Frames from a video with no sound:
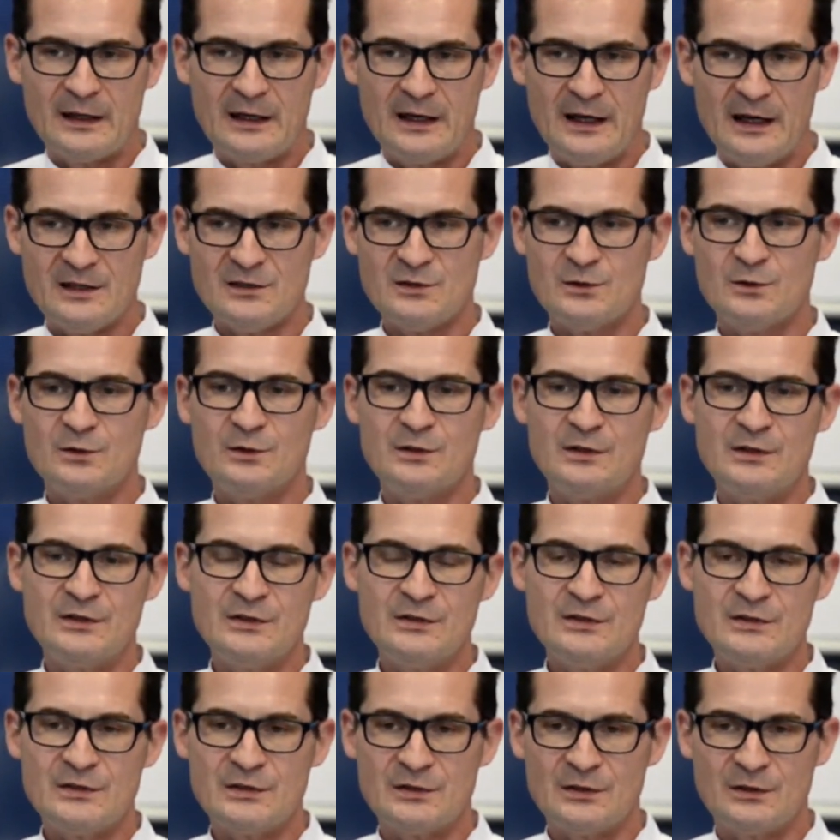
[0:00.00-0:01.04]
Azure
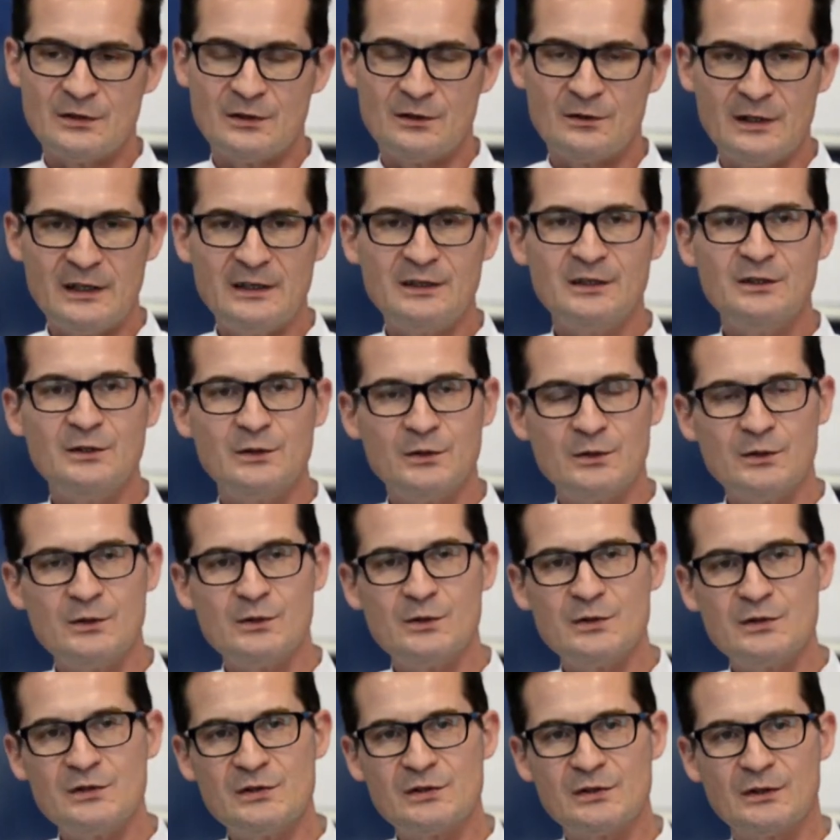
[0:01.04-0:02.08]
is ready to
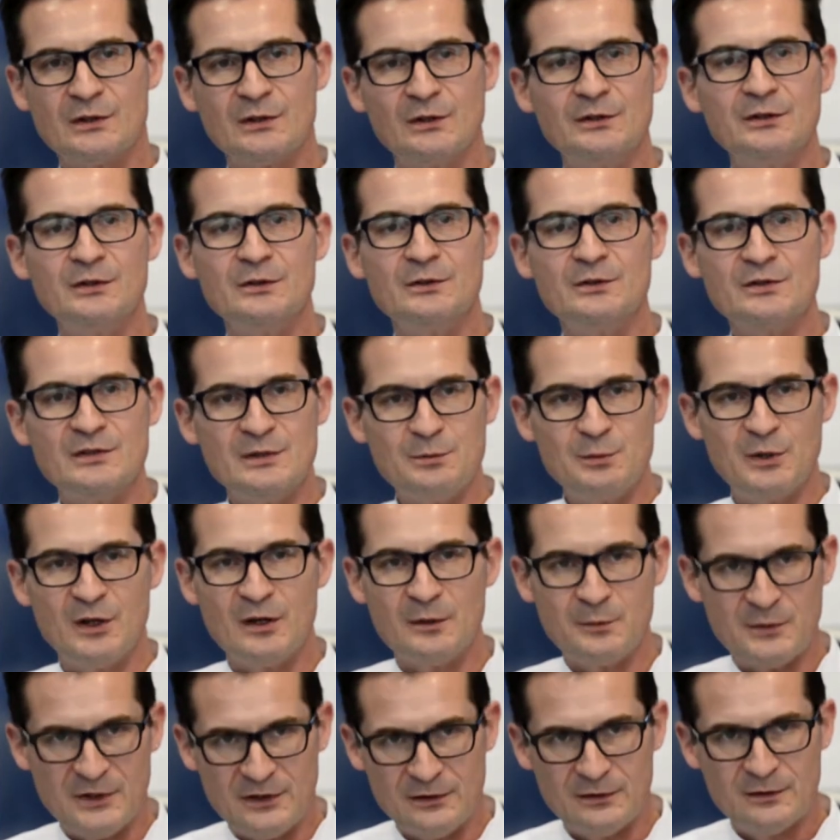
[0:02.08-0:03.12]
use continuous
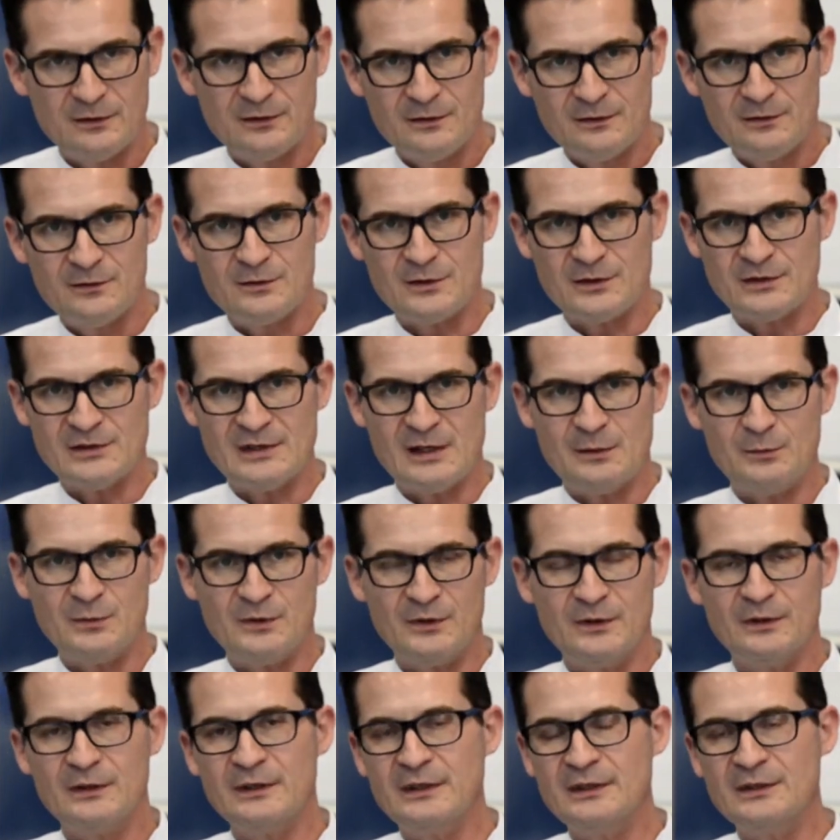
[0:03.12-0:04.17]
deployment. For
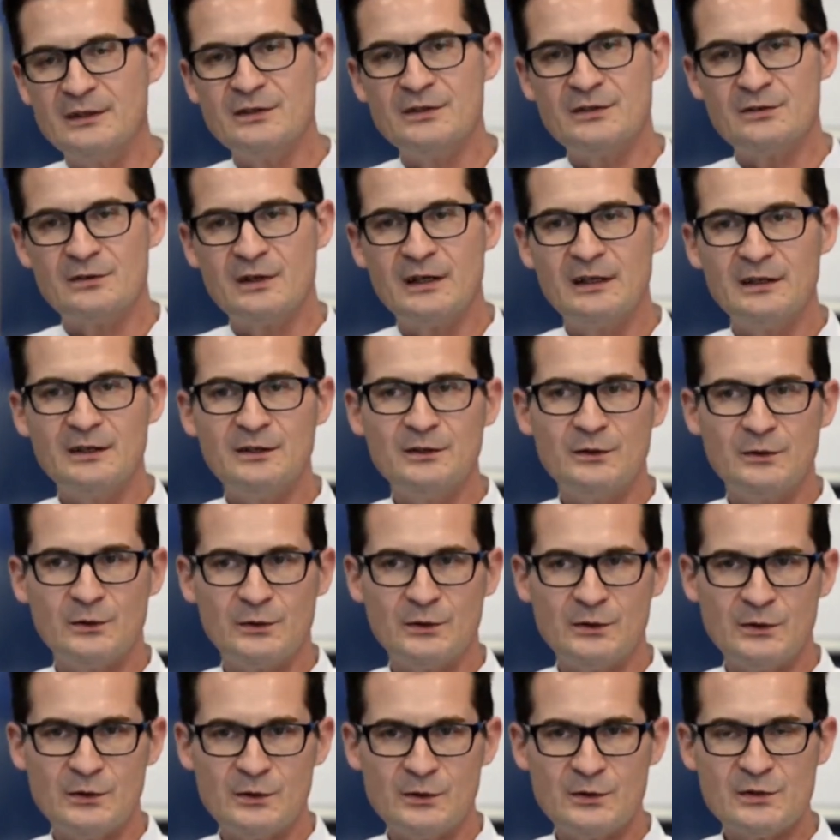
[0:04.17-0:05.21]
example, it is ready to
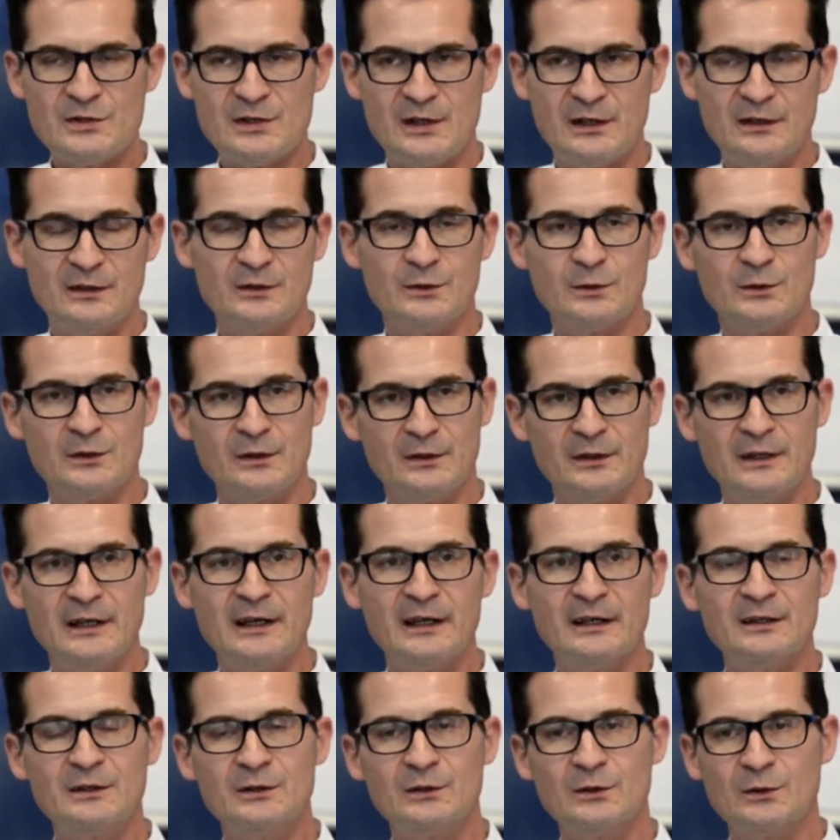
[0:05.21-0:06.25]
use and to
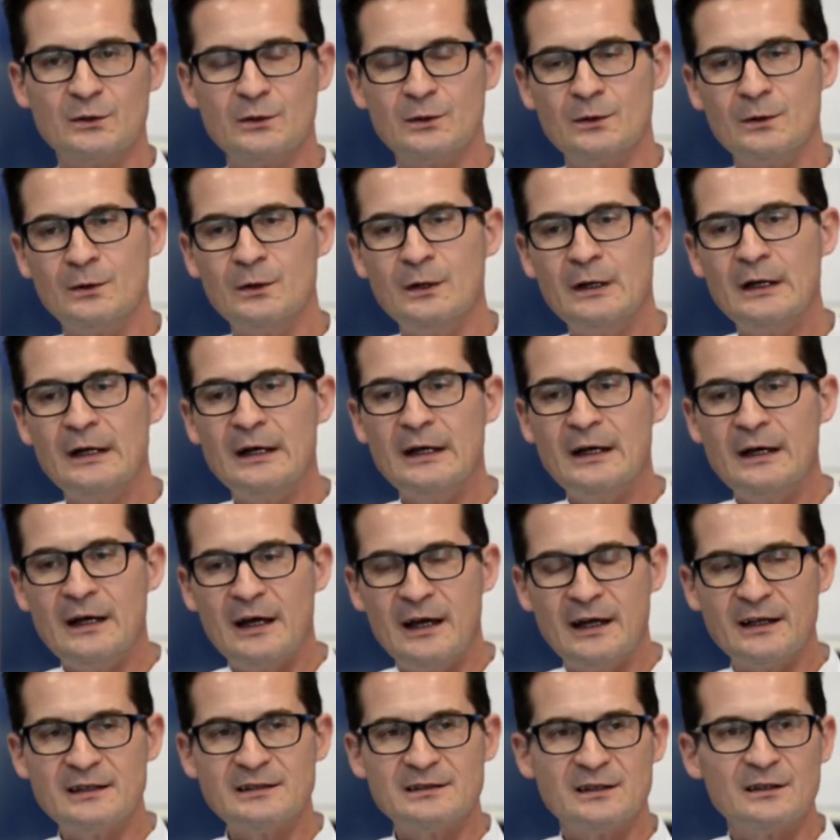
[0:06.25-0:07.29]
connect to
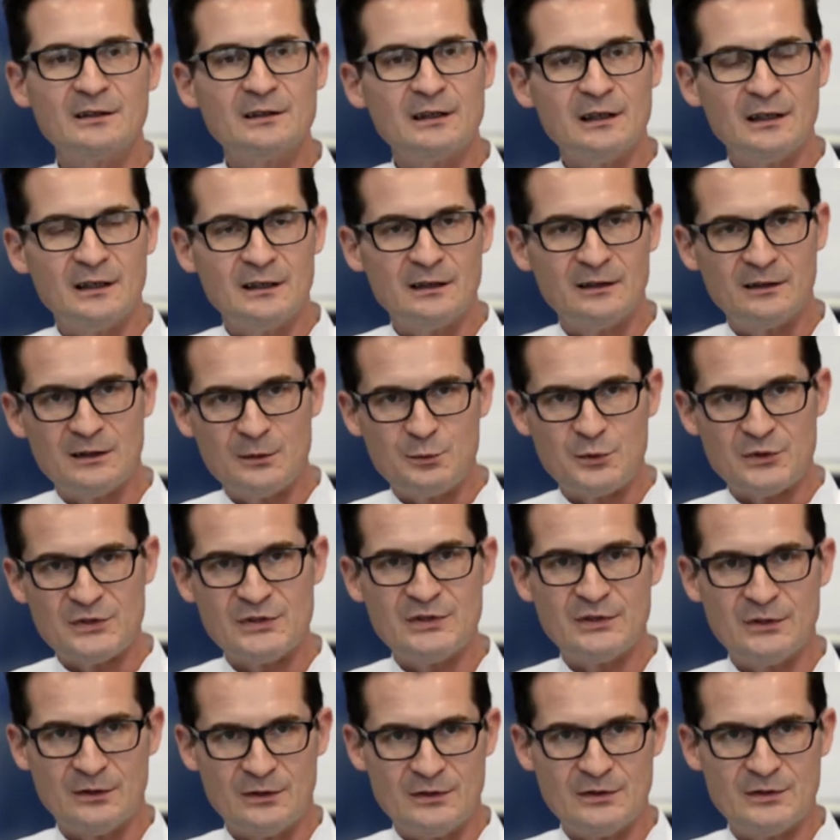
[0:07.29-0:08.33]
external
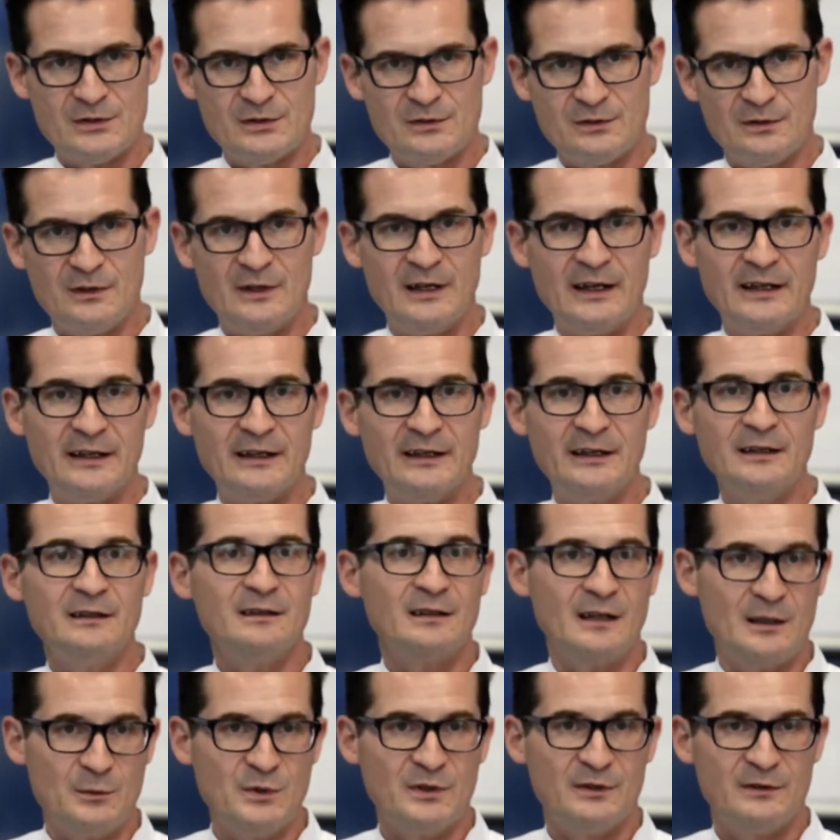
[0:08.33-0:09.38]
repositories like
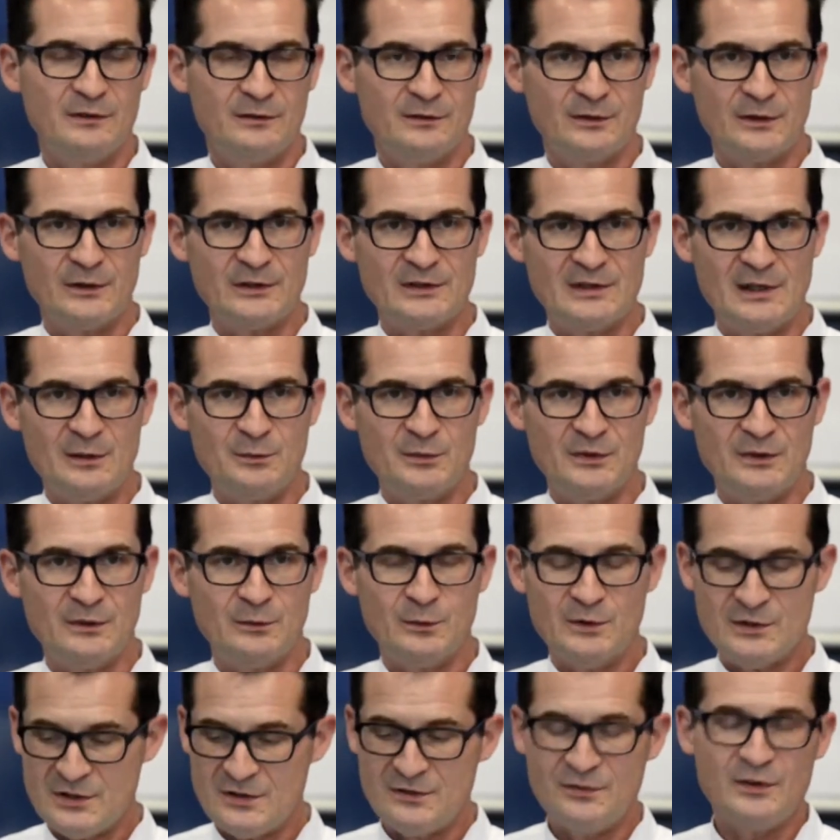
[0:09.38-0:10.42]
GitHub, for example,
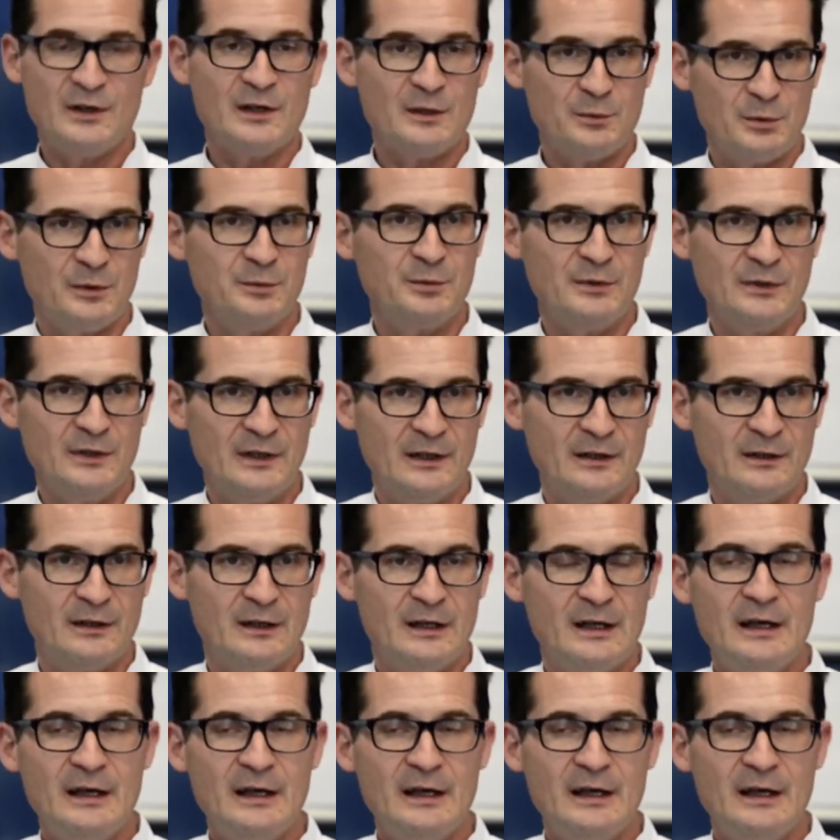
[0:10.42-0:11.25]
which is very popular.